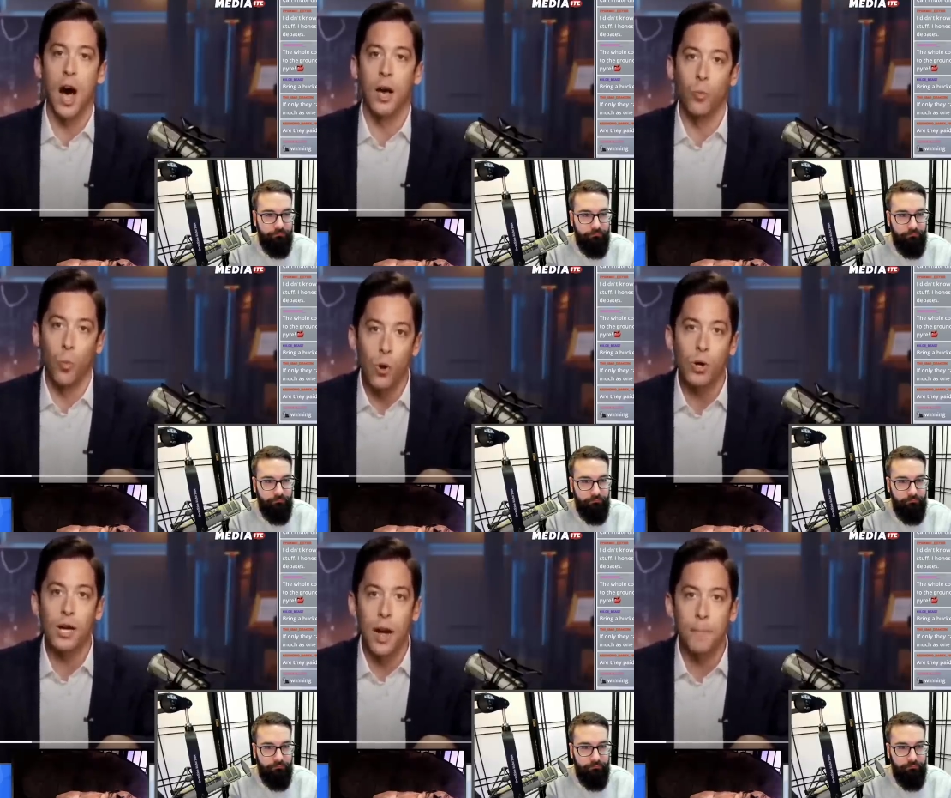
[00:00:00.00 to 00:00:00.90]
Speaker 1: on
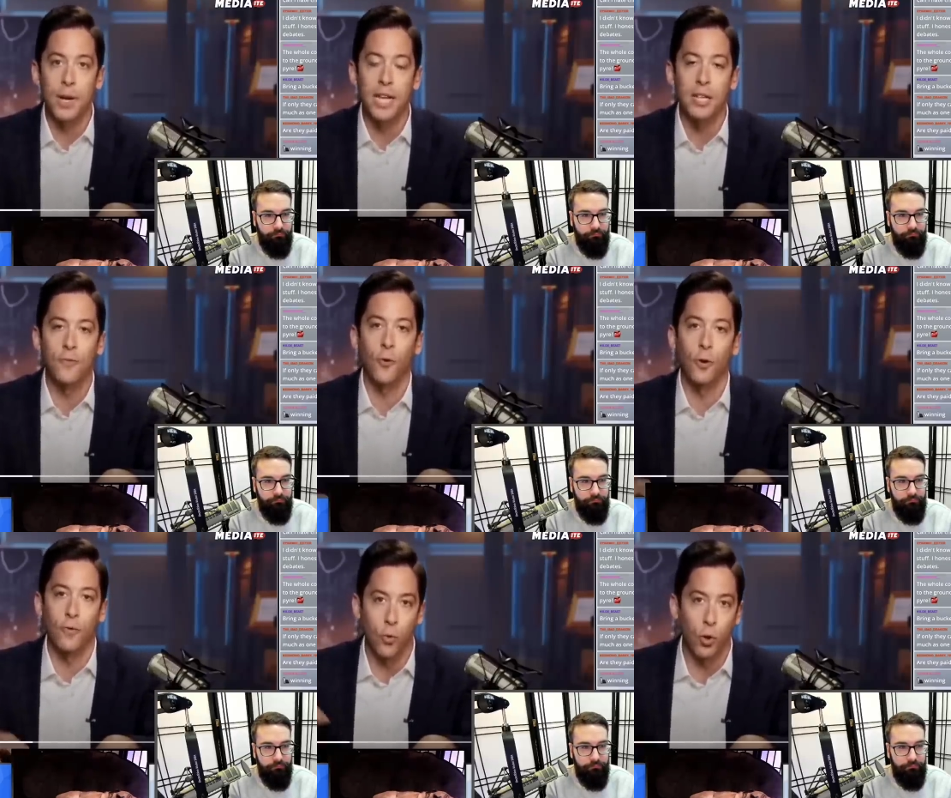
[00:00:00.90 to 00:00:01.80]
woke companies for,
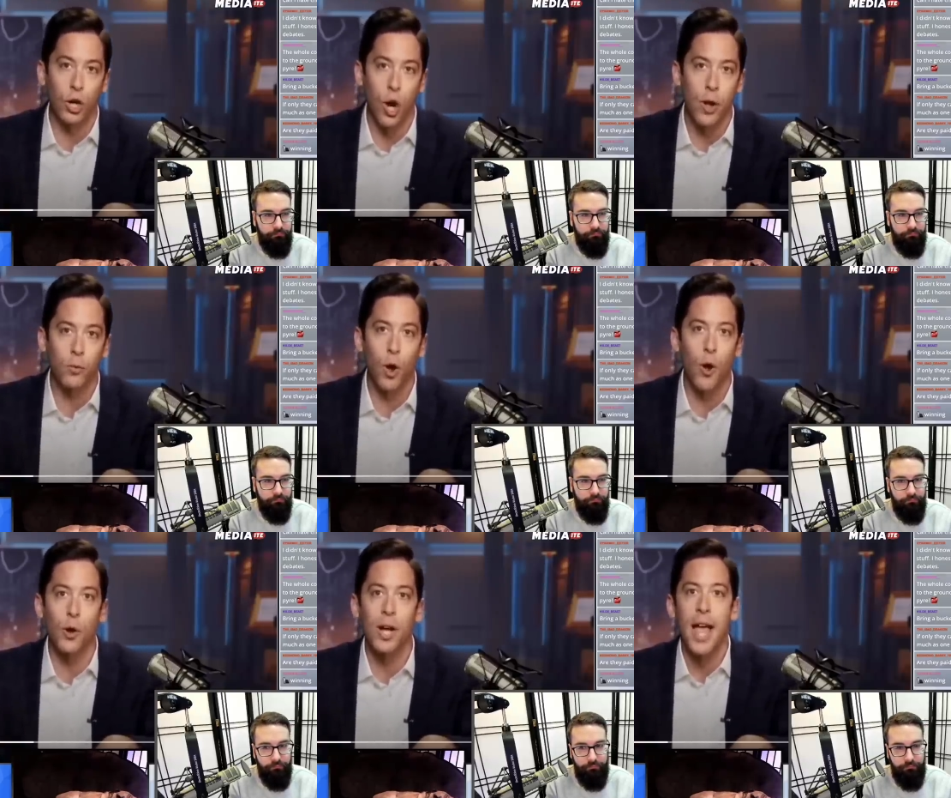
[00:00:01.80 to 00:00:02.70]
for going
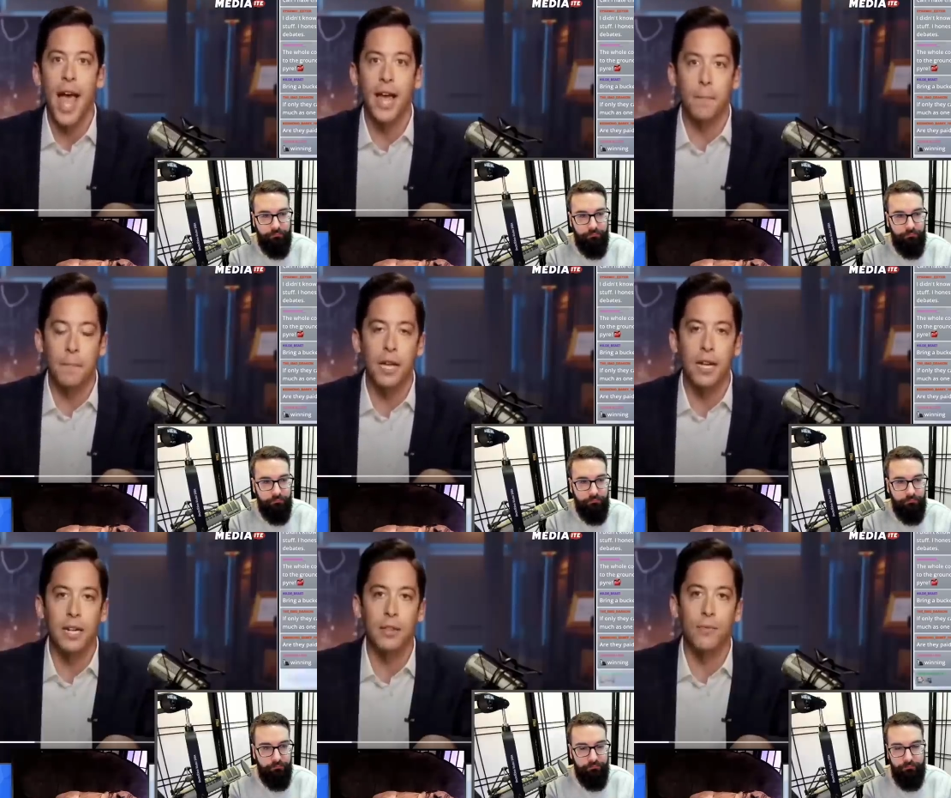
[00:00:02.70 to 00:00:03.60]
rogue and
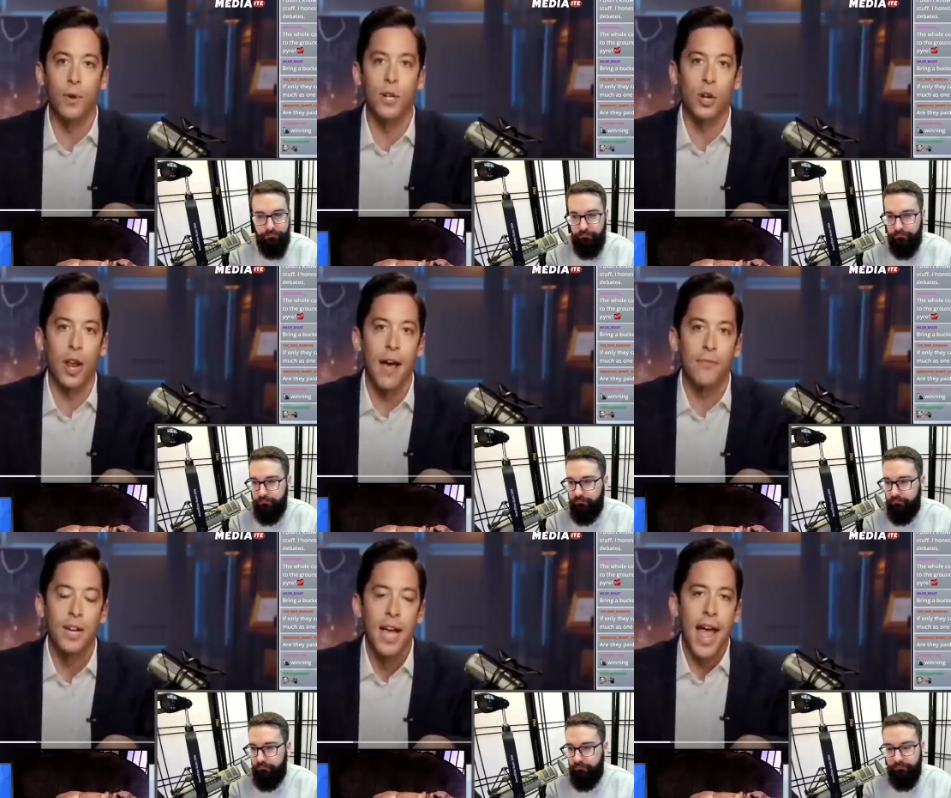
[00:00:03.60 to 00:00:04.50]
appealing to the fringe
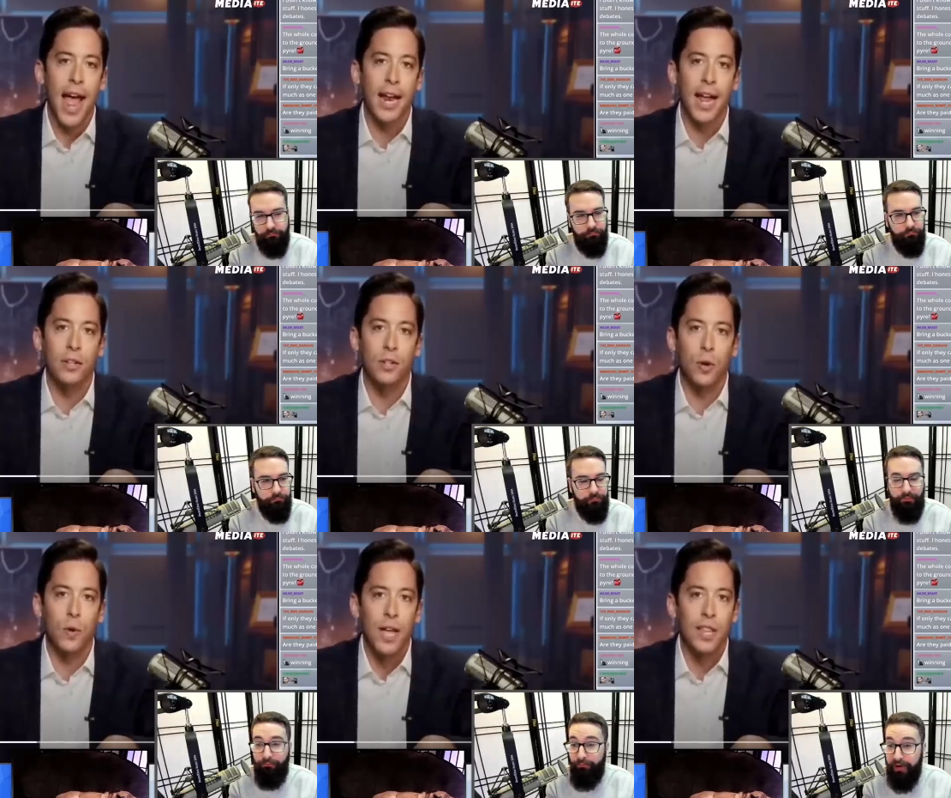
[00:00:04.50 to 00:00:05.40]
left. And, and
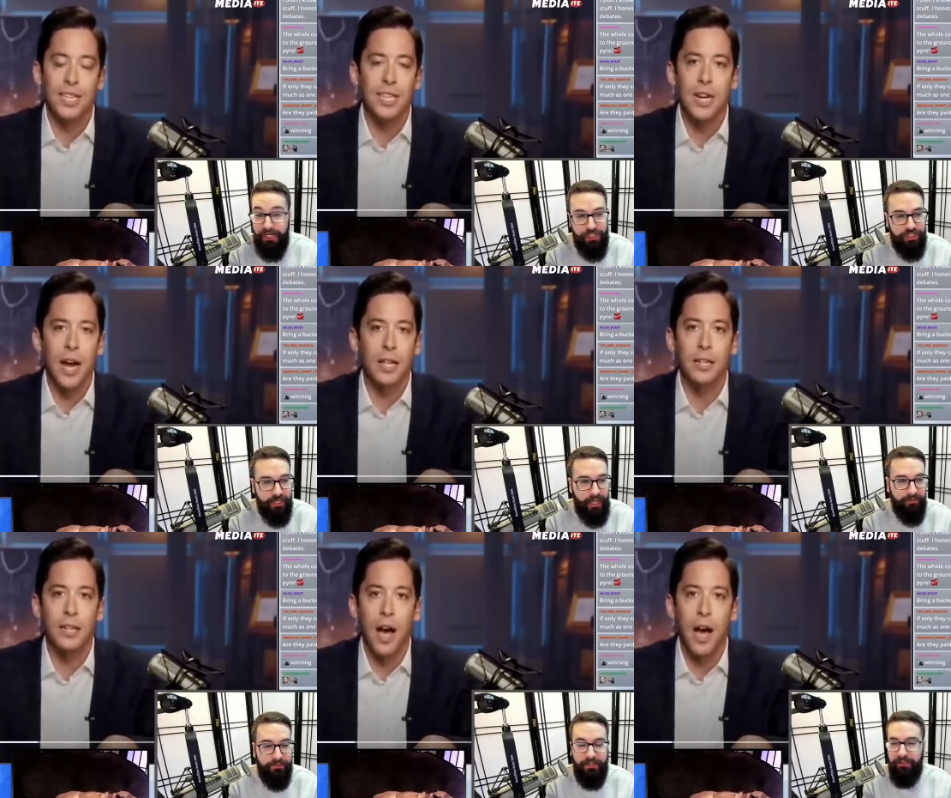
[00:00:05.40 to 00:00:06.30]
so this is left, not the
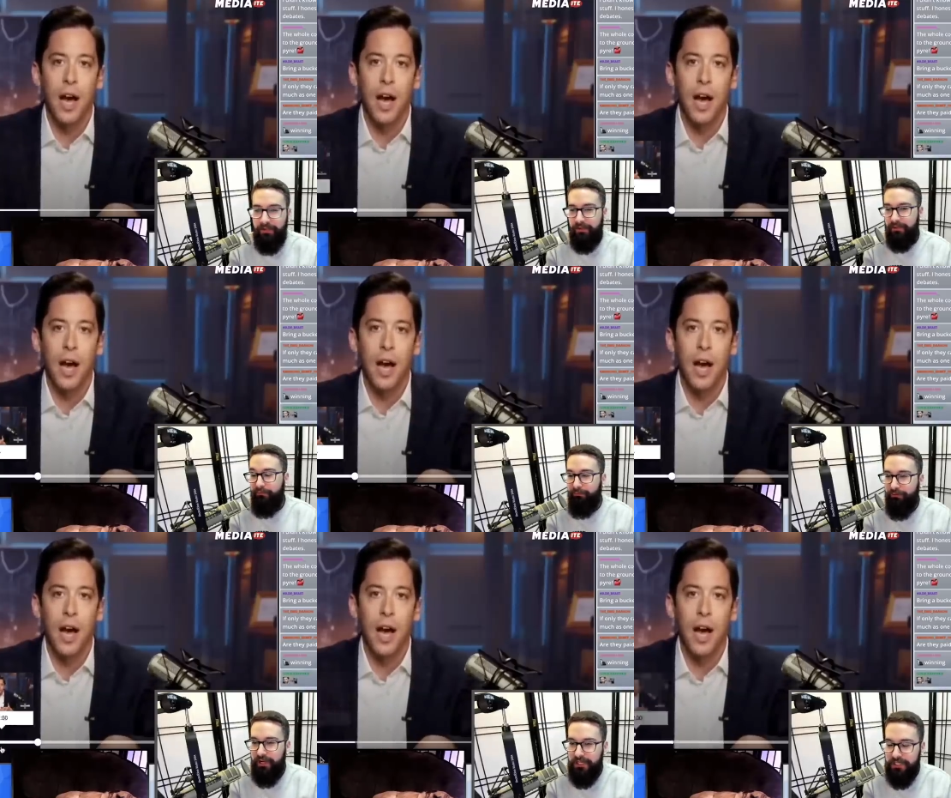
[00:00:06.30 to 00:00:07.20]
Speaker 2: time. The
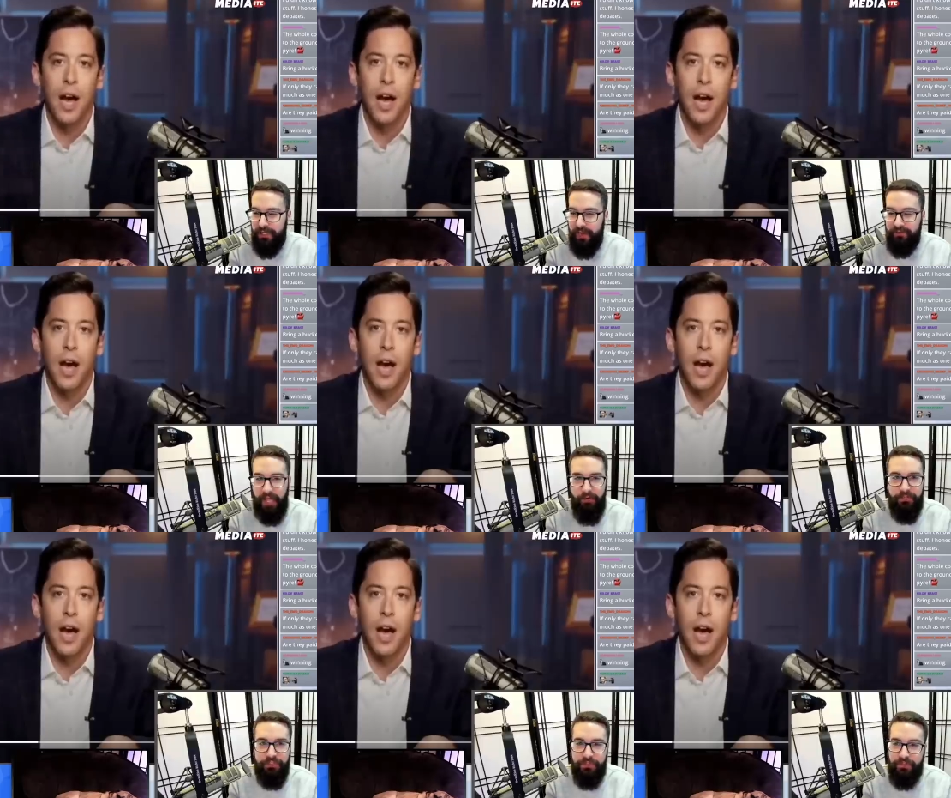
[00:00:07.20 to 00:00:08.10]
fringe left. How is
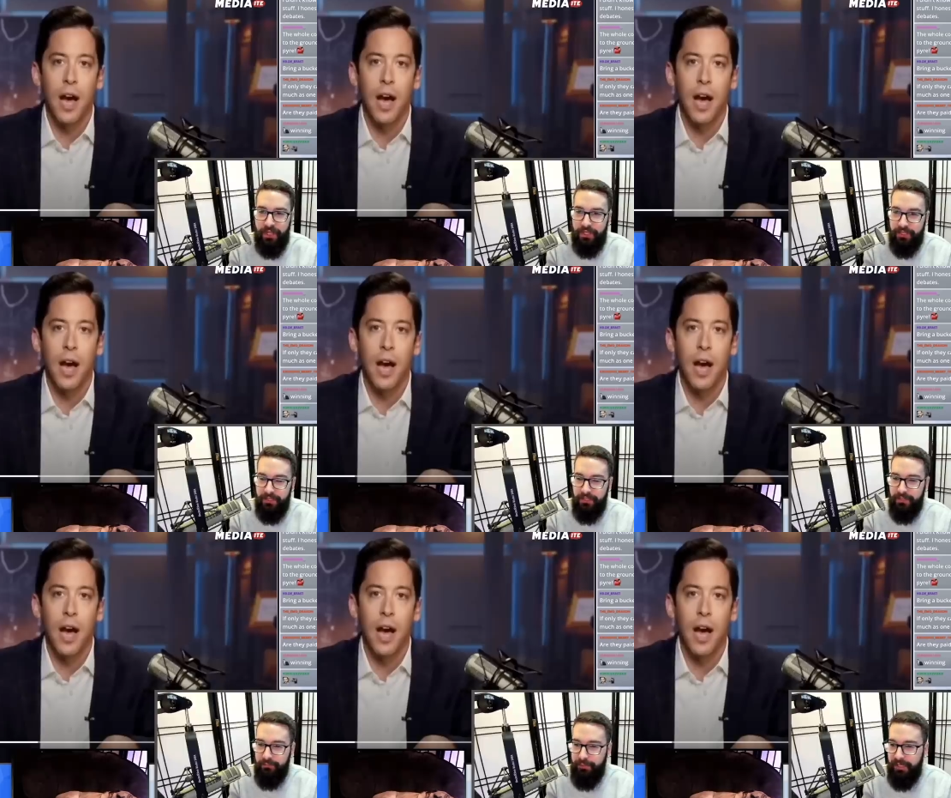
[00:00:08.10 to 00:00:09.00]
just like
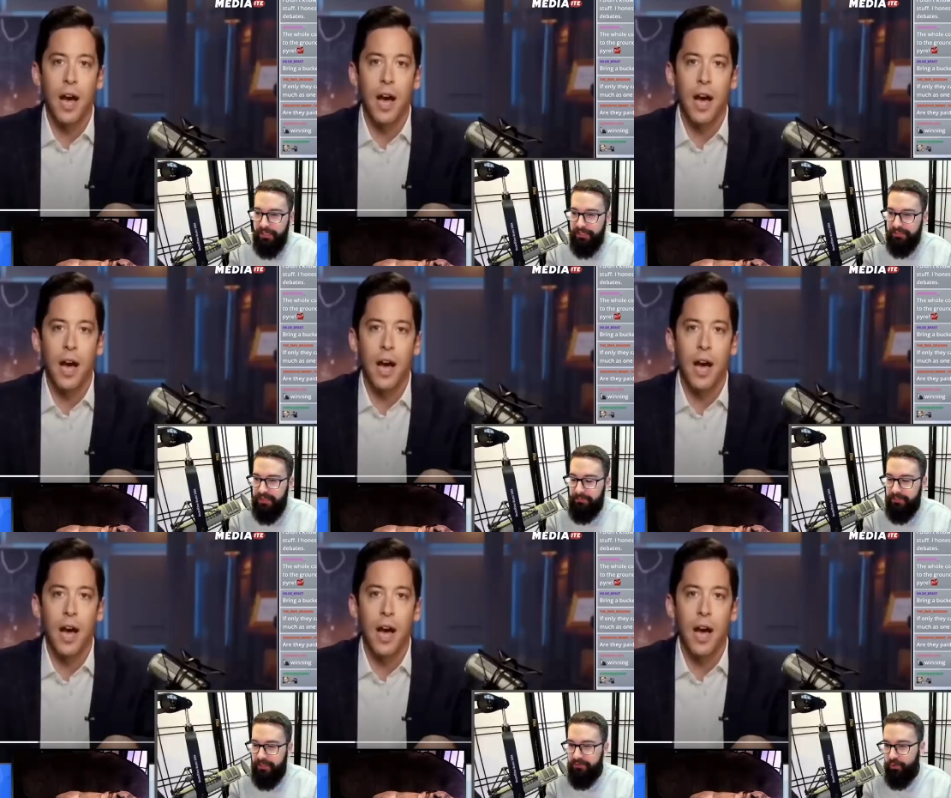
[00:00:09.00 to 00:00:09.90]
being
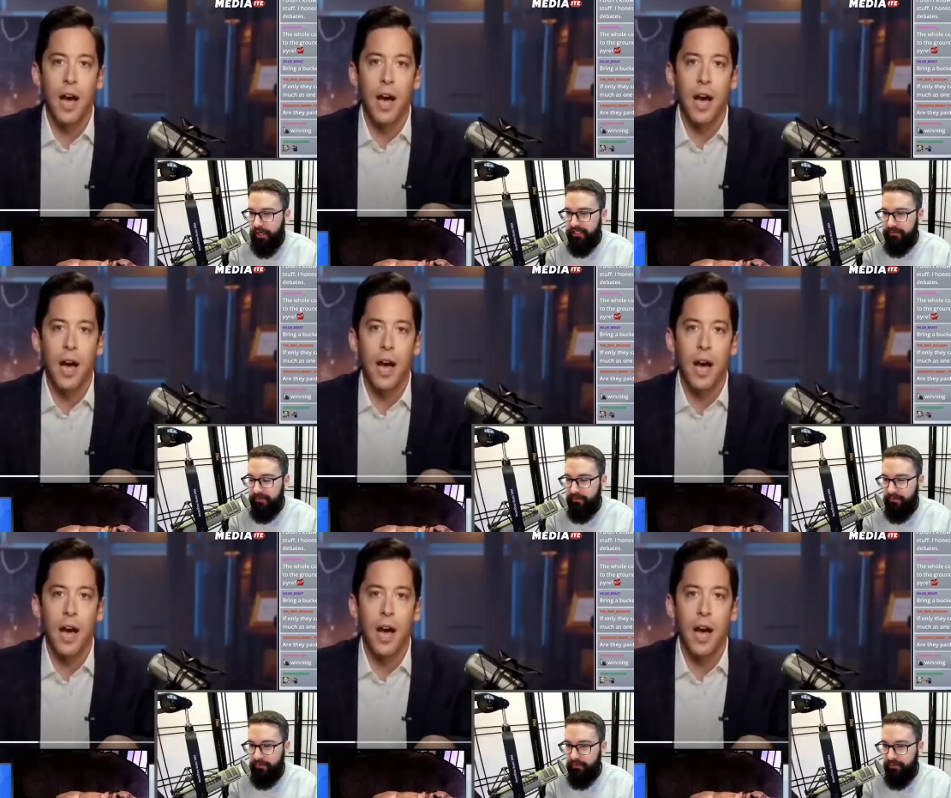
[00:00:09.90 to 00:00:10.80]
accepting of trans
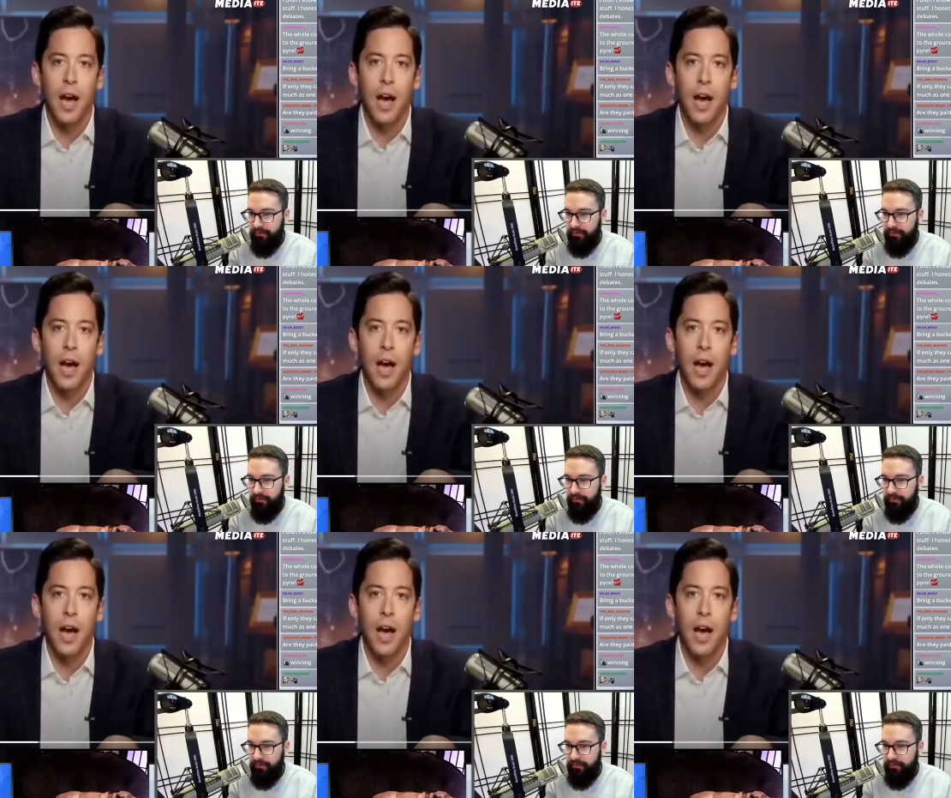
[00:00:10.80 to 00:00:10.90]
people